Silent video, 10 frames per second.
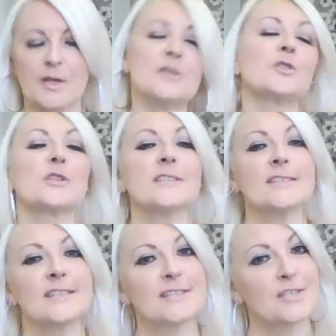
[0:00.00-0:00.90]
So
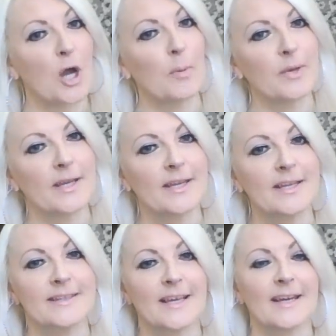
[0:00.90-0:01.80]
this is a
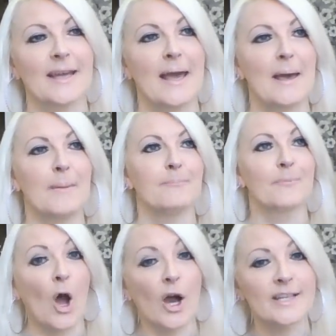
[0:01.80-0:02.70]
topic that
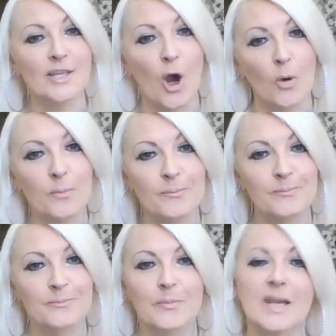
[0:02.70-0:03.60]
um, I know
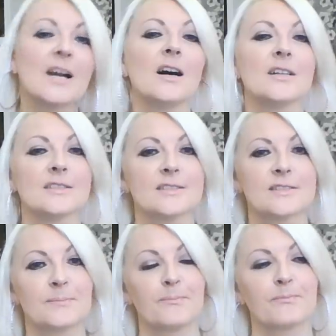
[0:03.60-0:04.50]

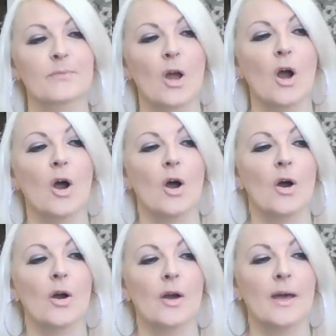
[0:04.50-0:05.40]
because
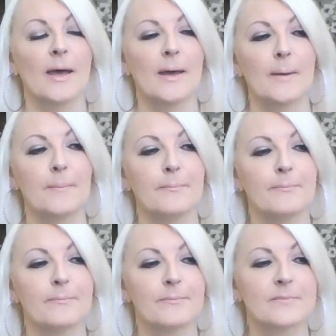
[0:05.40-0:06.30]

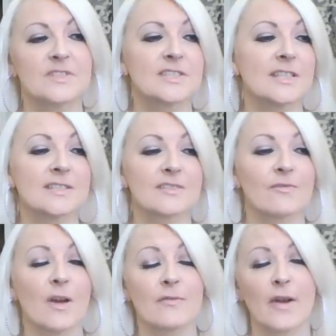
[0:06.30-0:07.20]
um,
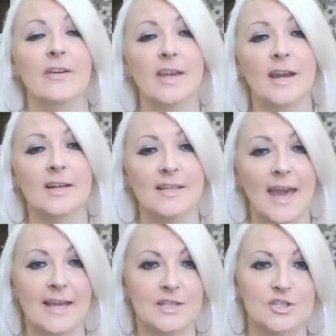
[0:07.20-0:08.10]
since a very early
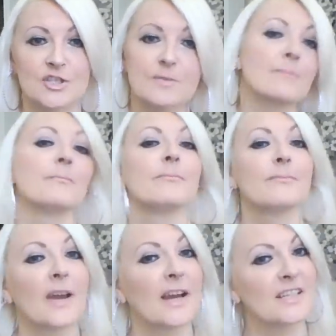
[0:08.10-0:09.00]
age,
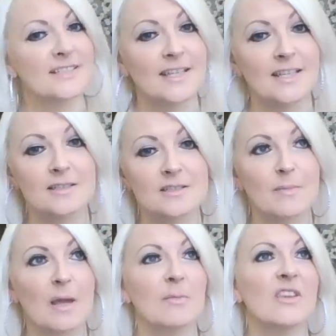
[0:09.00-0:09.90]
early teens,
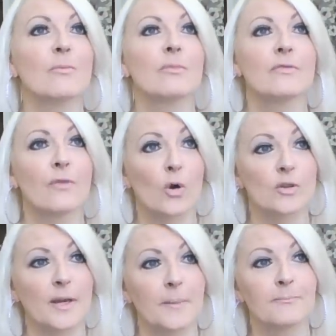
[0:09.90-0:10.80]
maybe even before
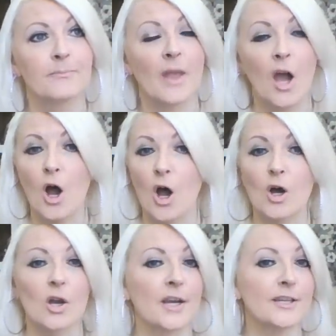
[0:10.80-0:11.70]
that,
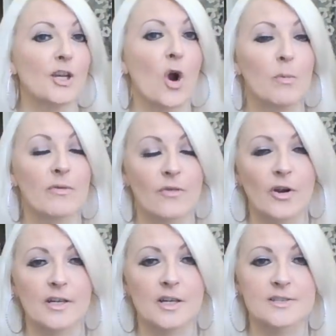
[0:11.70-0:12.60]
all I know
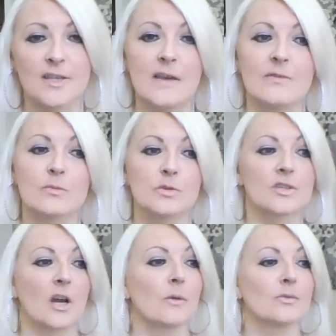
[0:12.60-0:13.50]
before I got saved
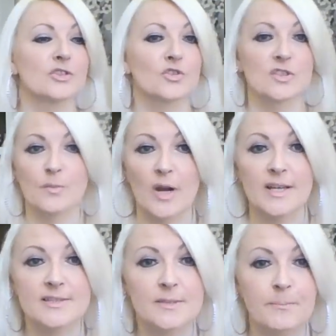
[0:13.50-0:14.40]
was I was just
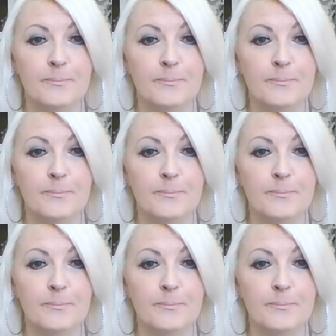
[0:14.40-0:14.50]
depressed.